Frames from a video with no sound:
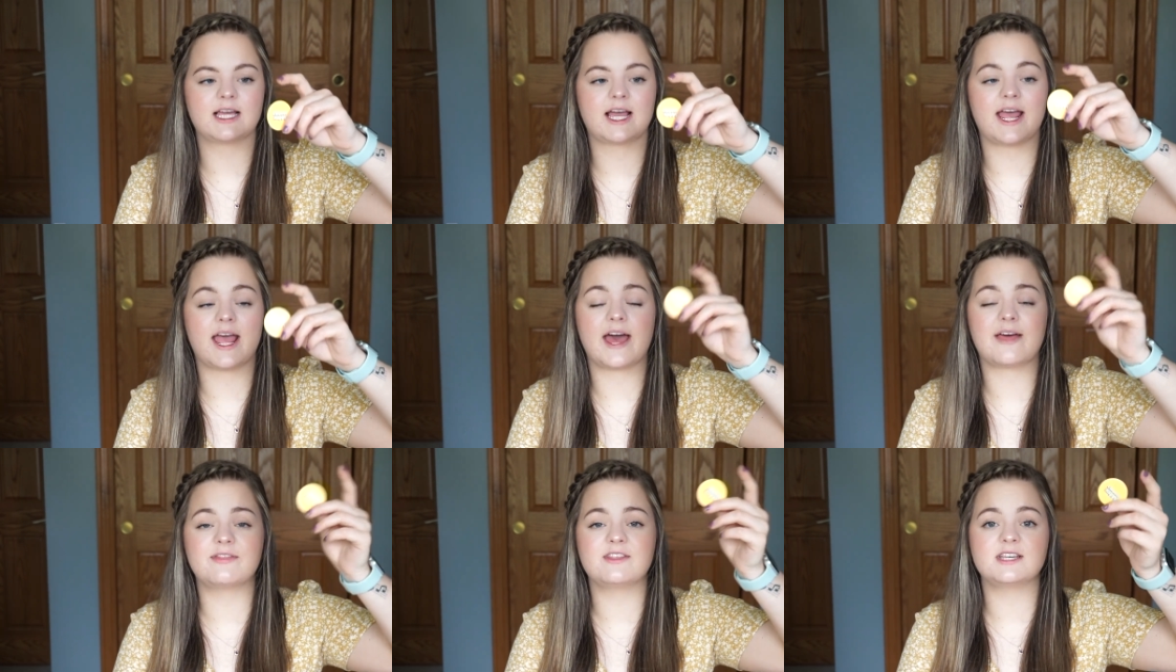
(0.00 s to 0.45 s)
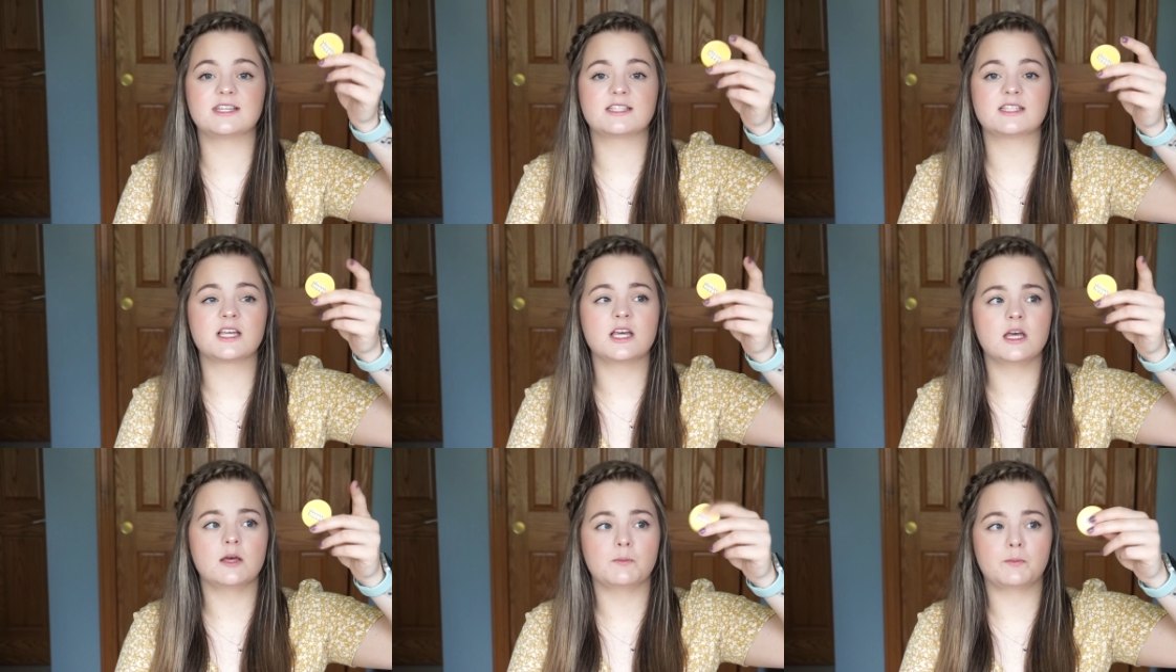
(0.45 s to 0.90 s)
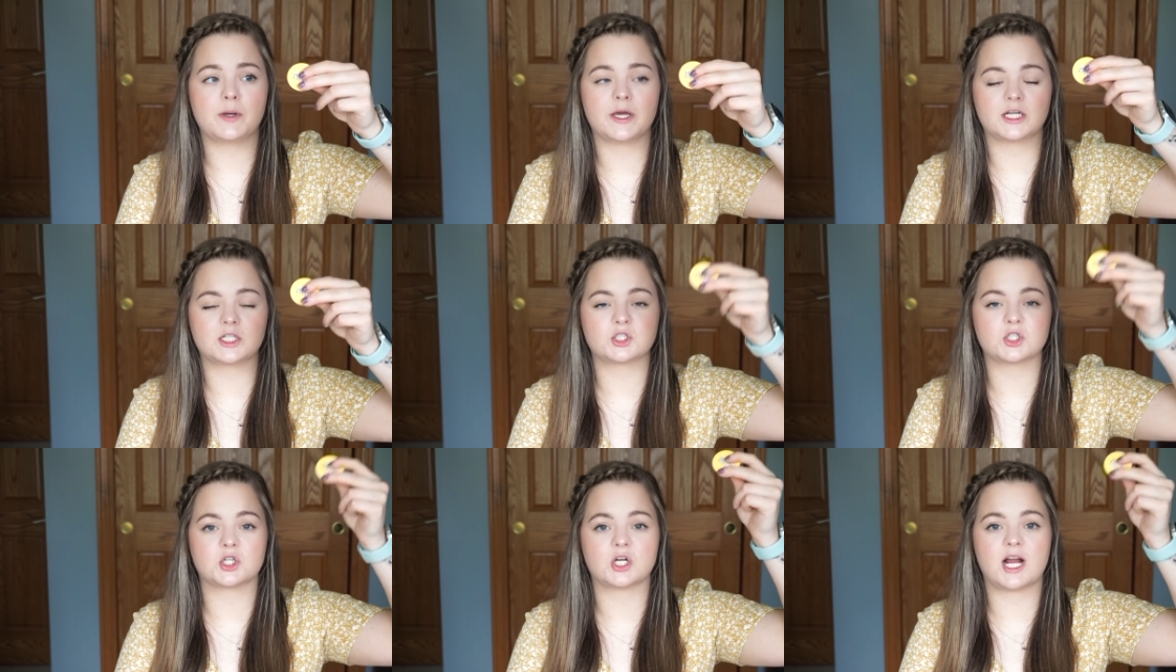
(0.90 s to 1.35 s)
I had this
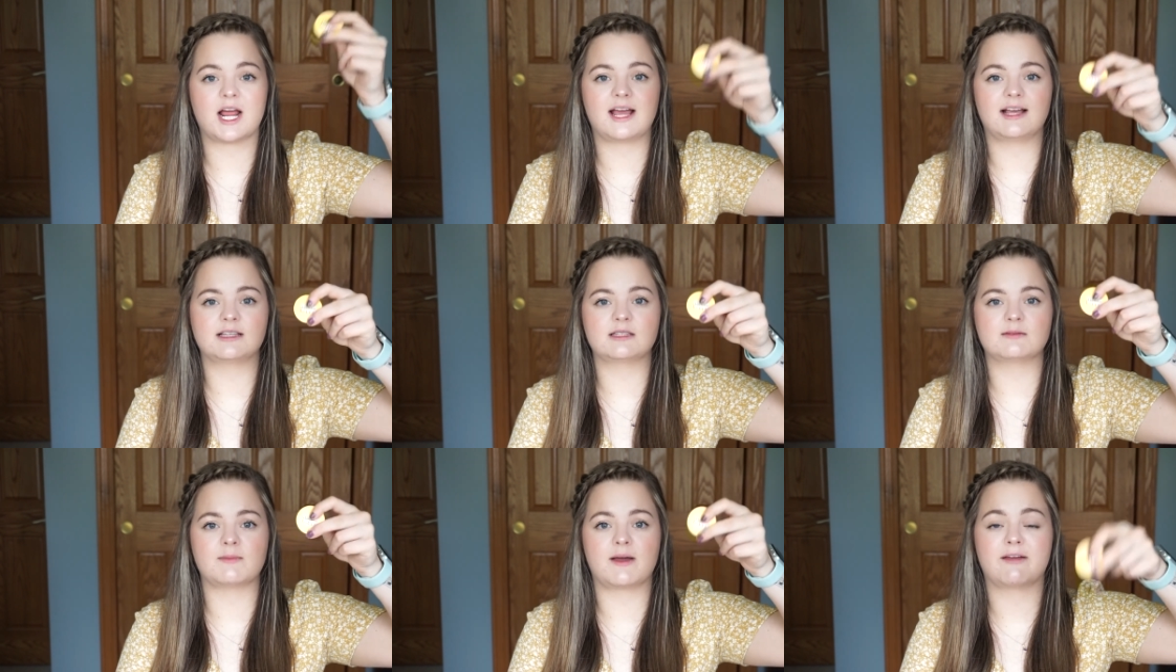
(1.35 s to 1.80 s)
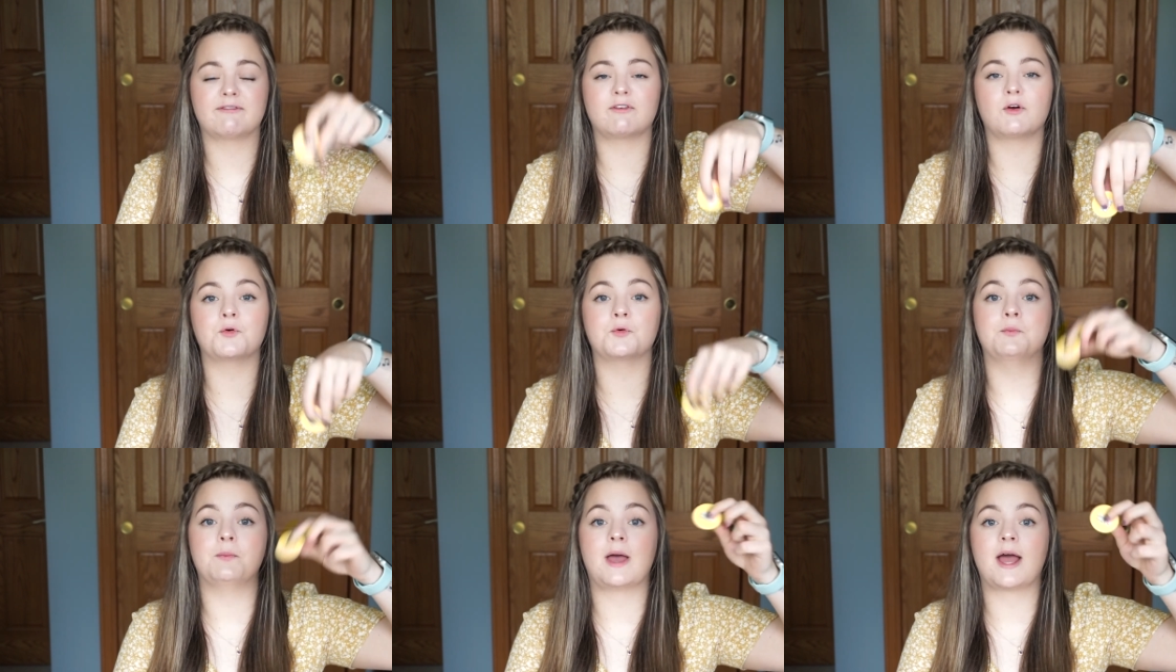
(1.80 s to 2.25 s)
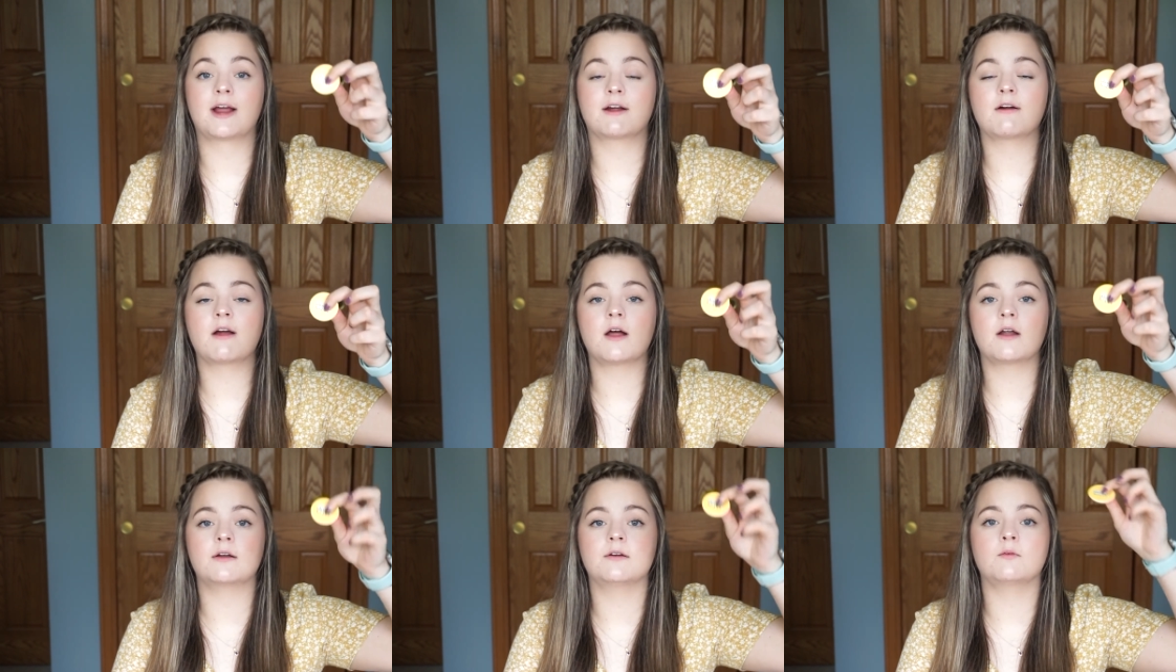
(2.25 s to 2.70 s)
picture as my phone
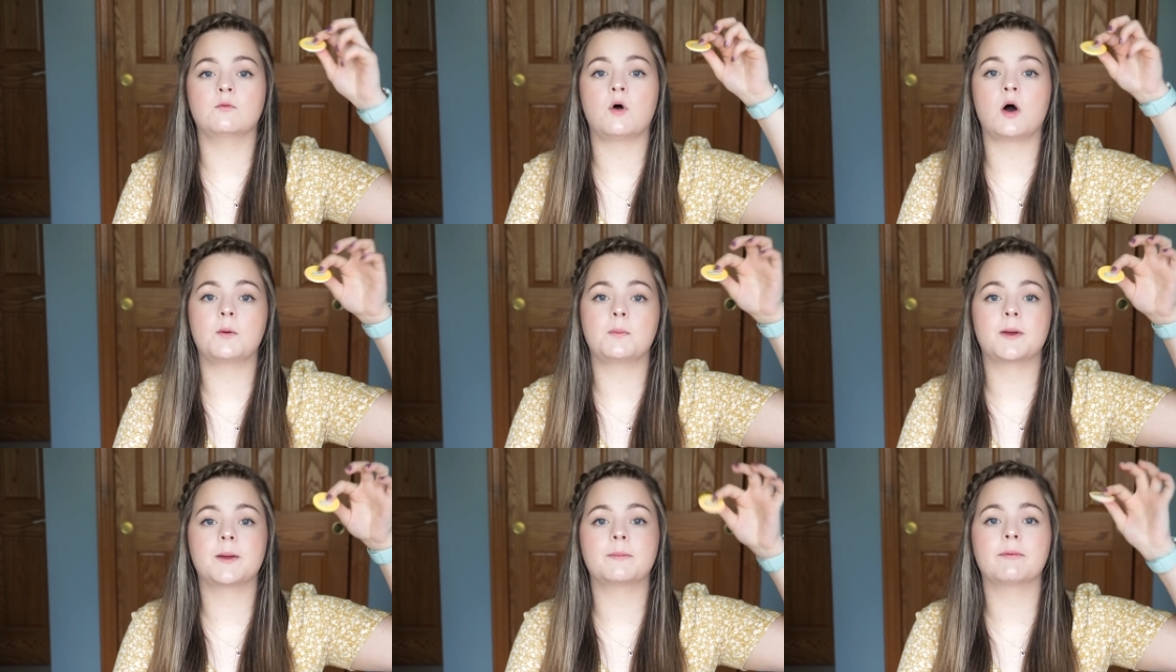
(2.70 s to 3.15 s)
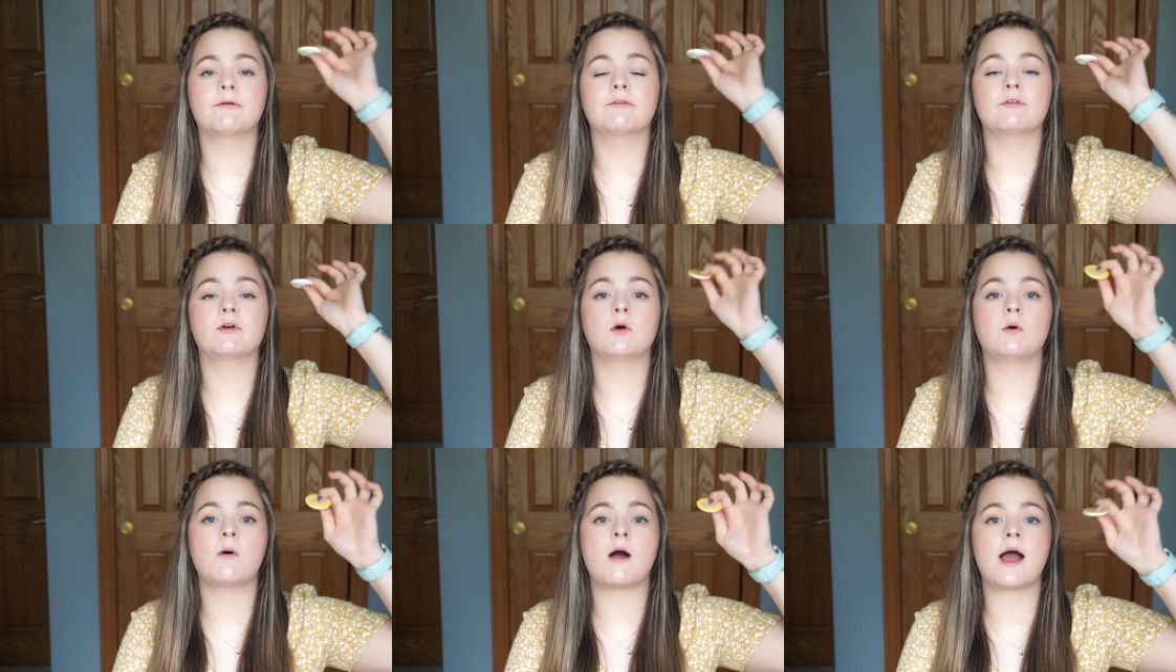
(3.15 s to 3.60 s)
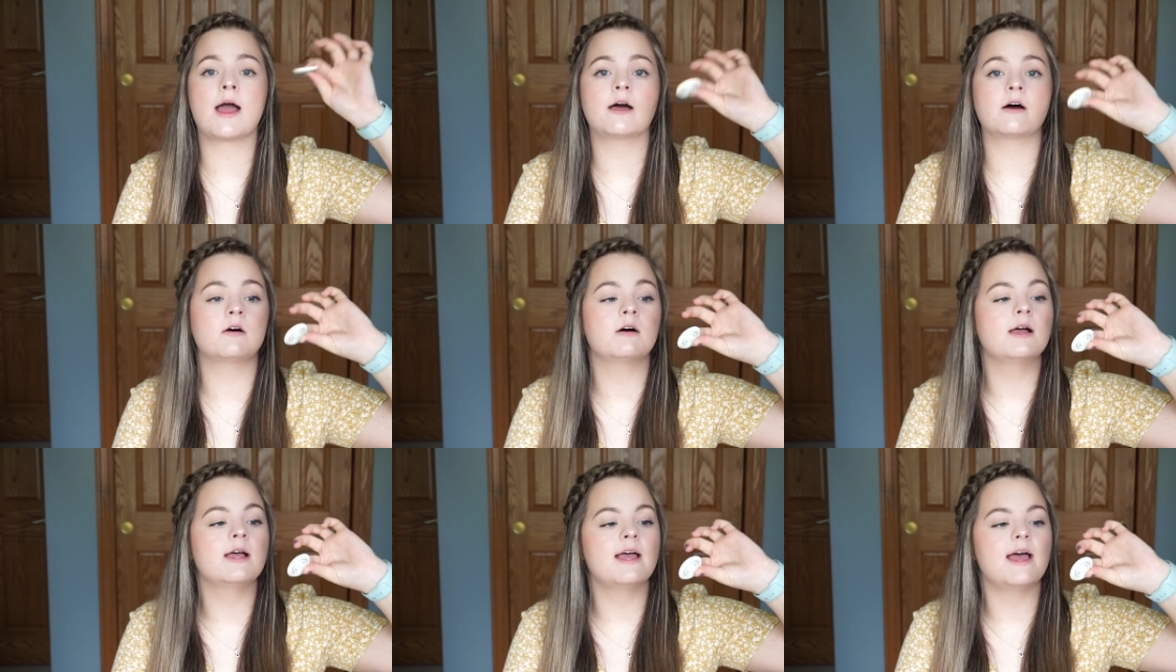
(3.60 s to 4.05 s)
background wallpaper for a
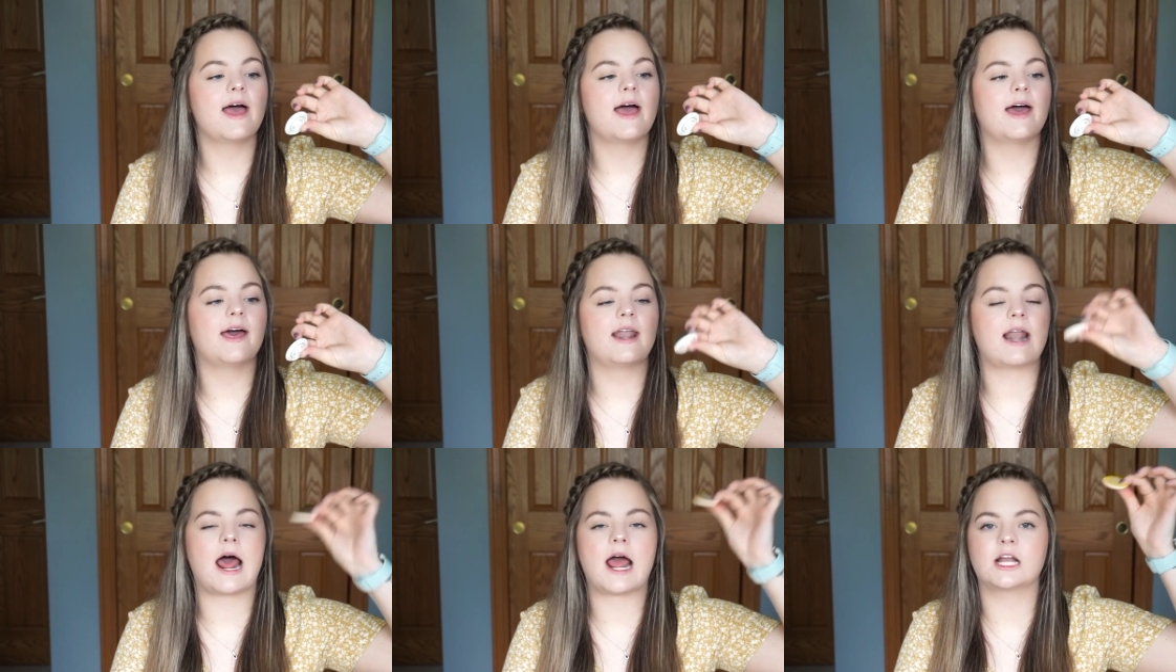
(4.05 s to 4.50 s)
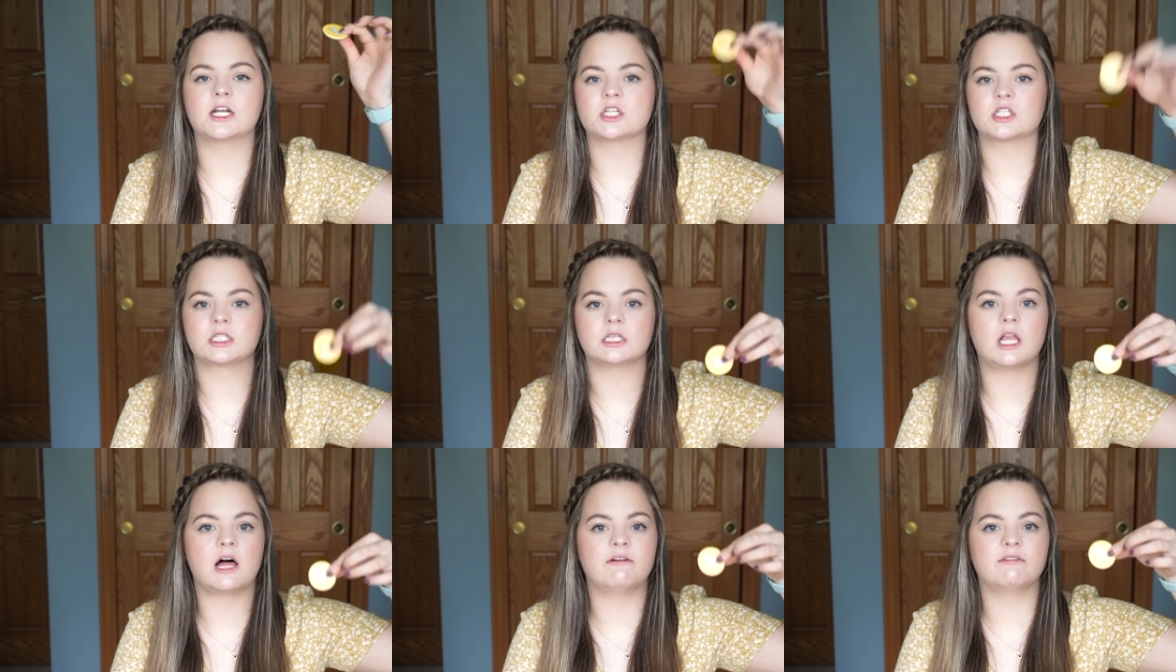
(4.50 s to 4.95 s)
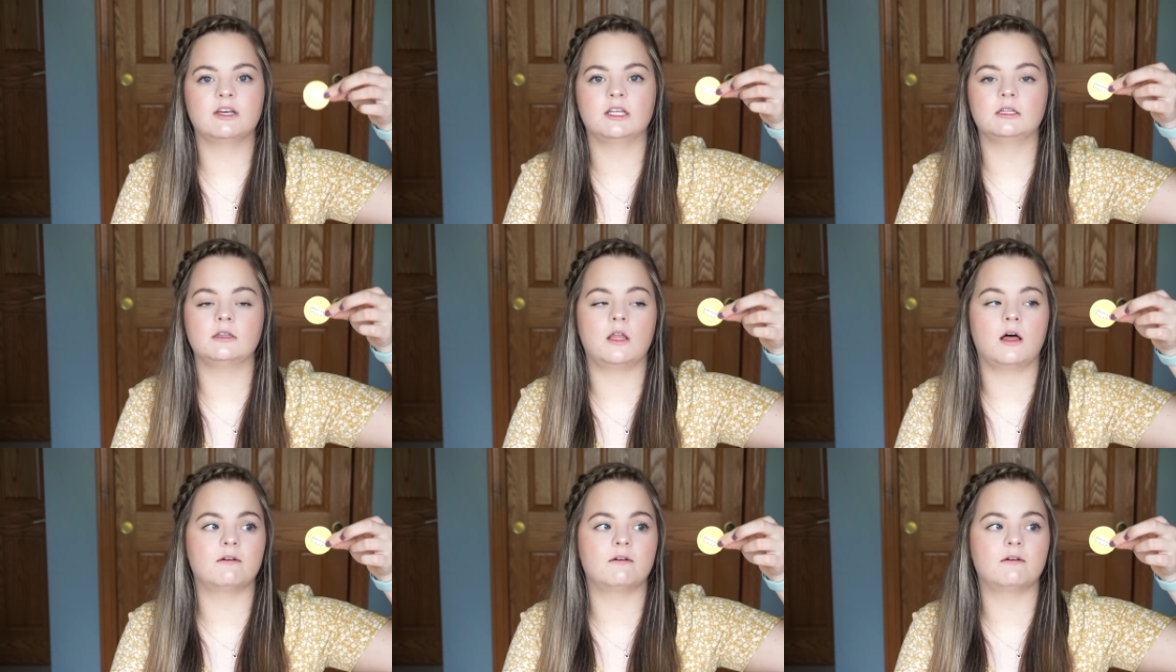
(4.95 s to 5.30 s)
while, and I just love it.